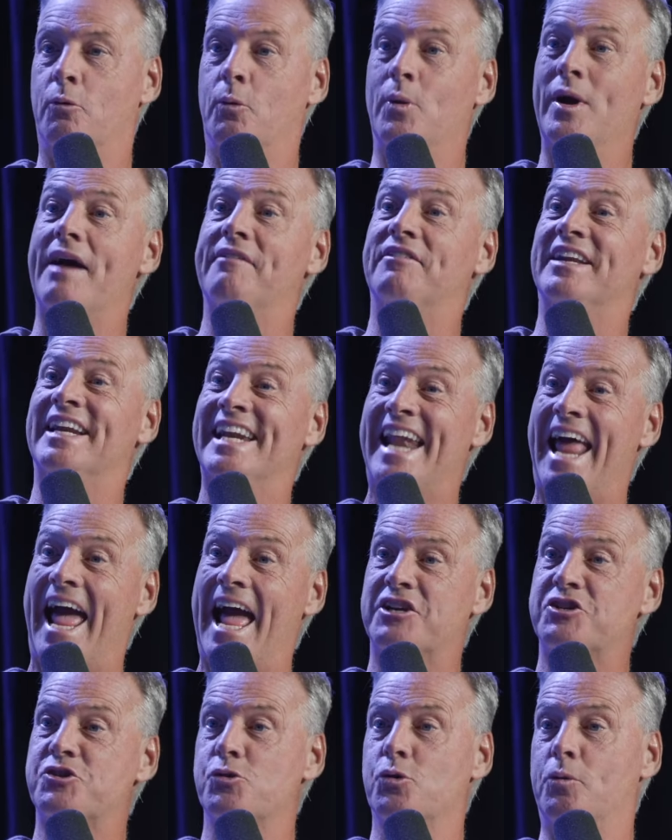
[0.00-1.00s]
we have a
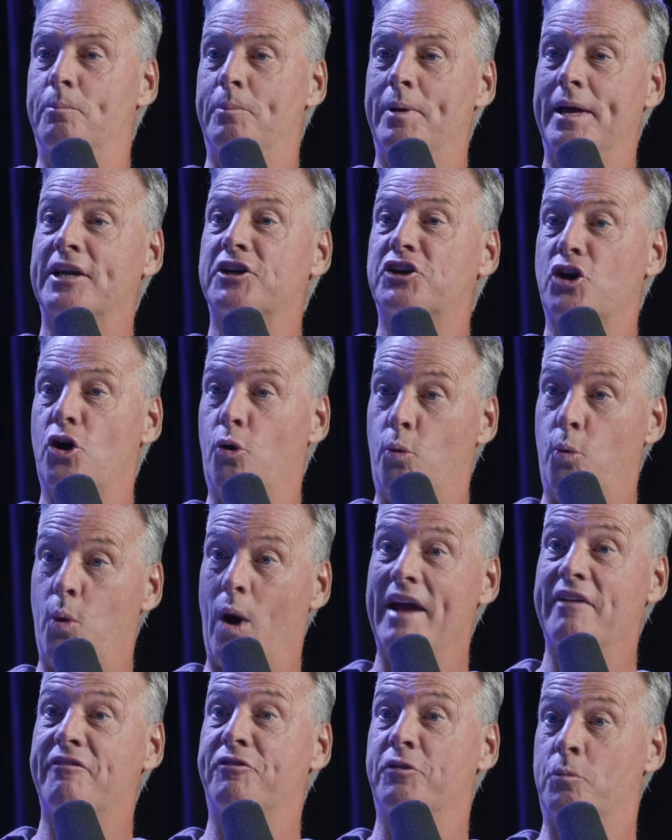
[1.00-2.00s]
natural bent
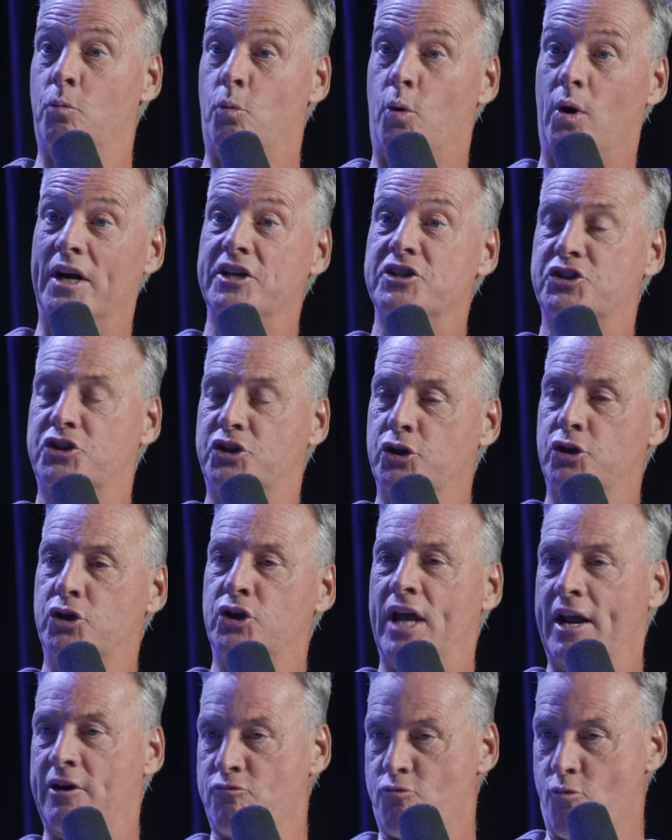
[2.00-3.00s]
away from what is good
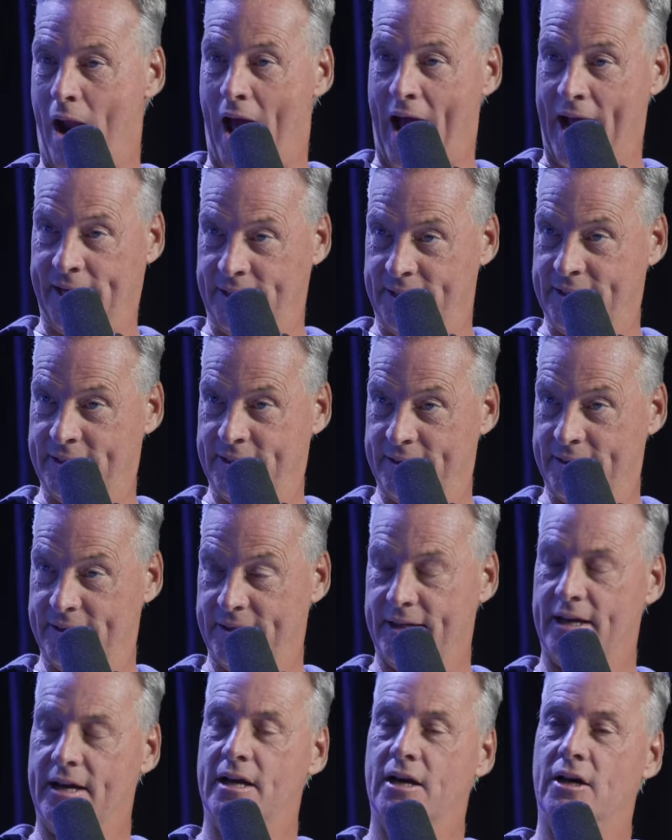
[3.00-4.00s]
and right.
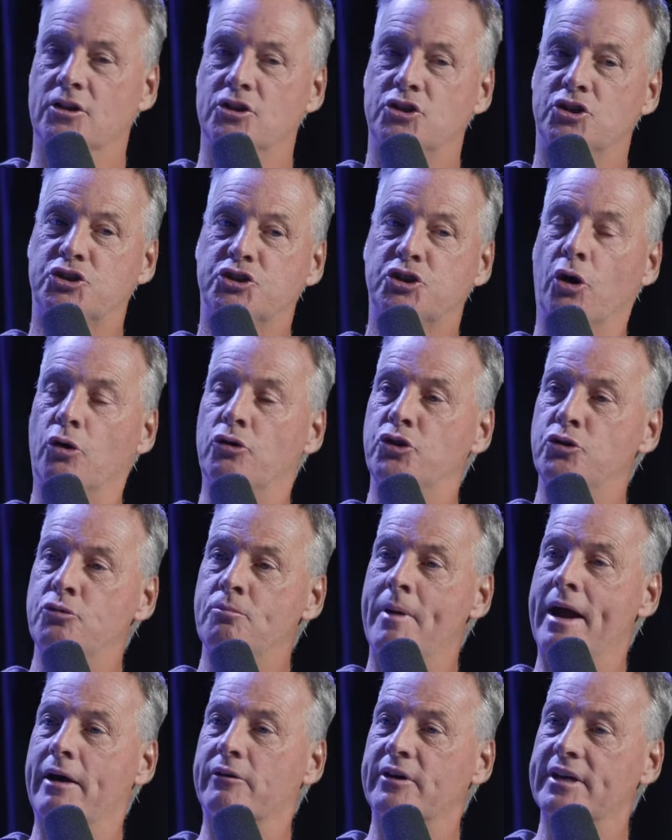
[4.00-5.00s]
Mm, So do
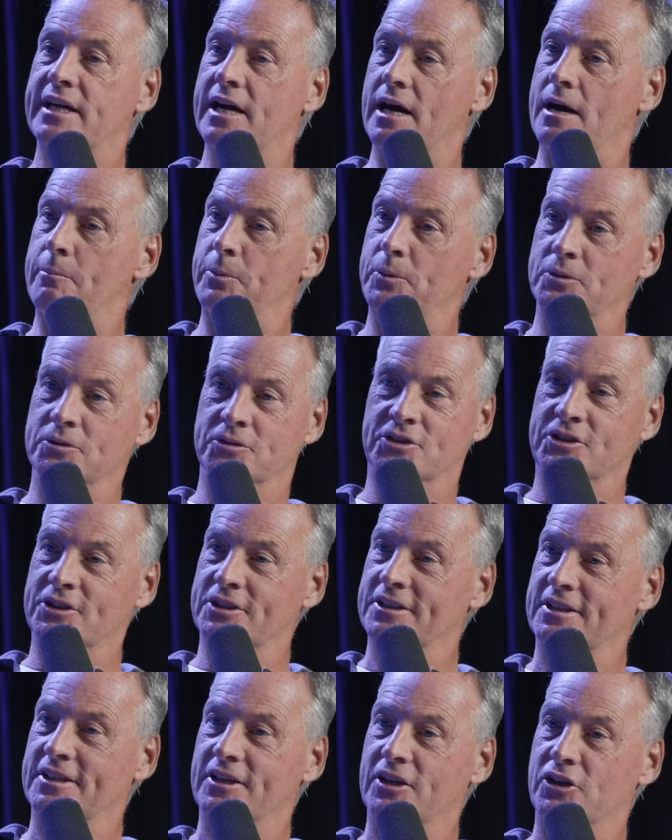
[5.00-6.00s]
married couples.
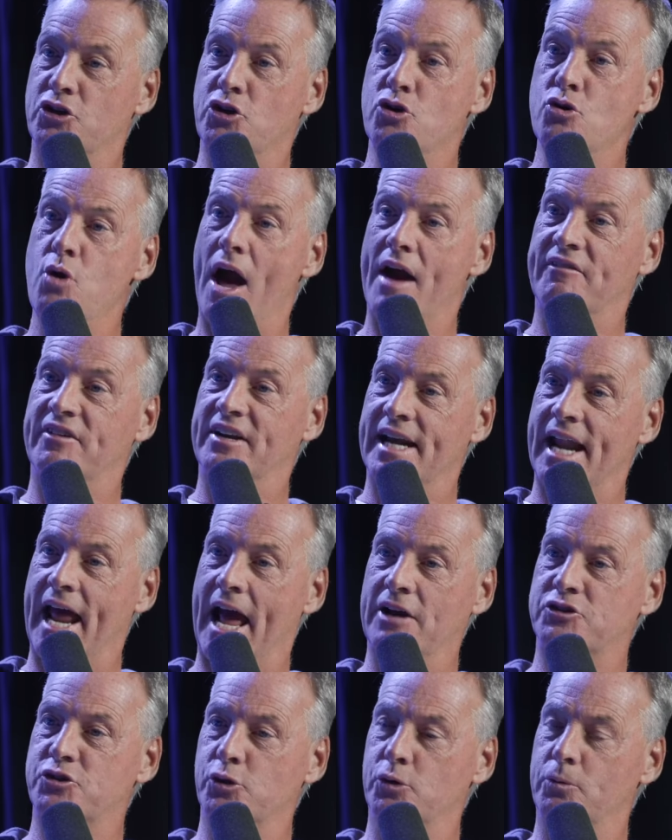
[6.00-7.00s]
You have a
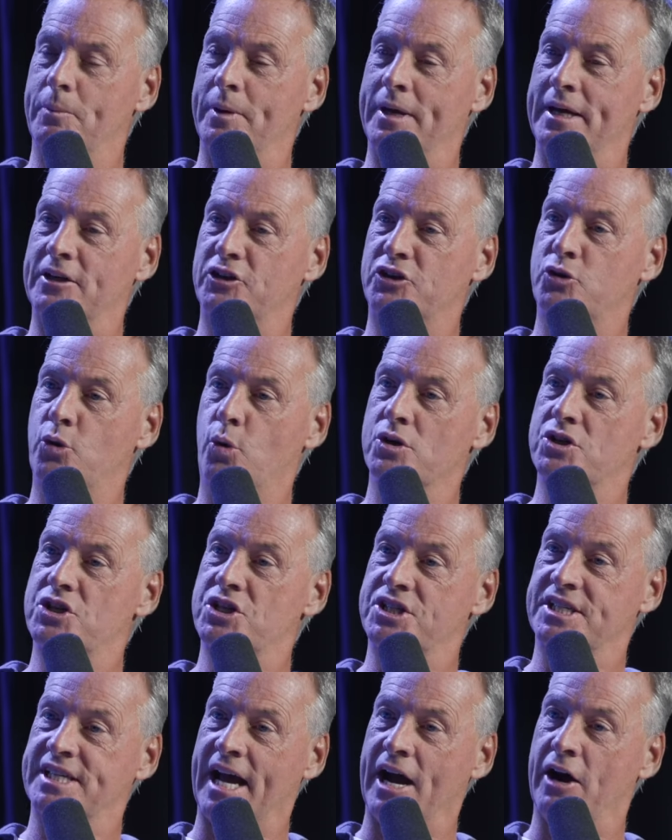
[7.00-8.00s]
natural bent towards
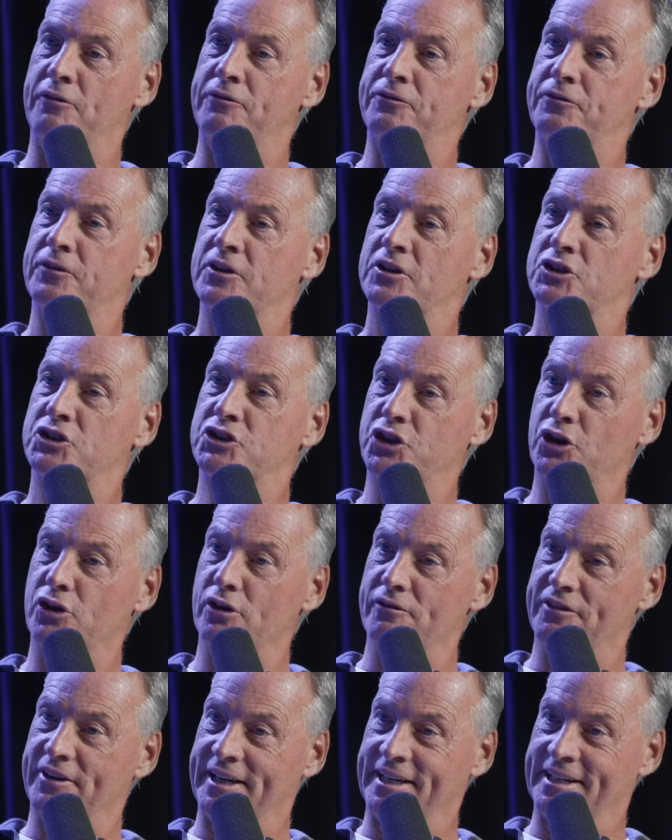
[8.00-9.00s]
self
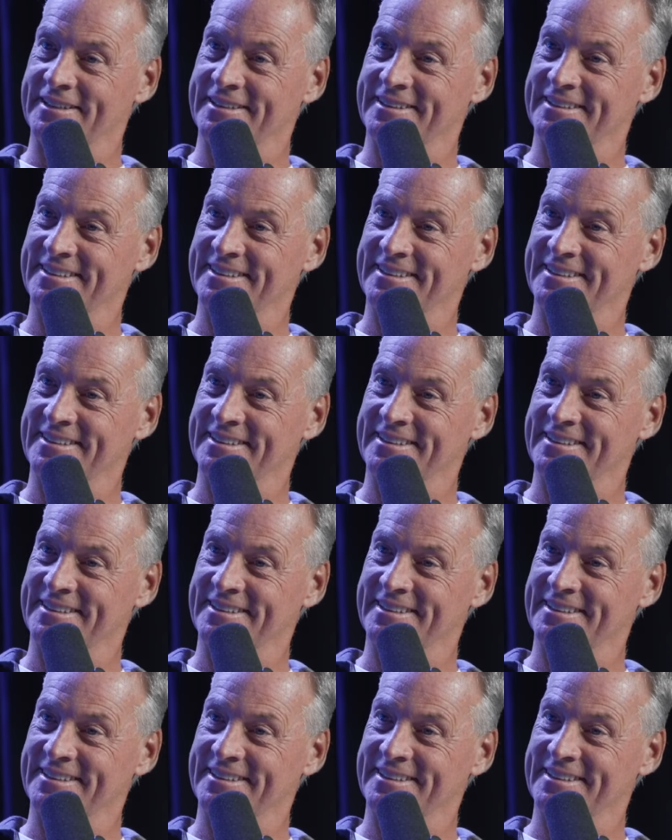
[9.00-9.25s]
serving,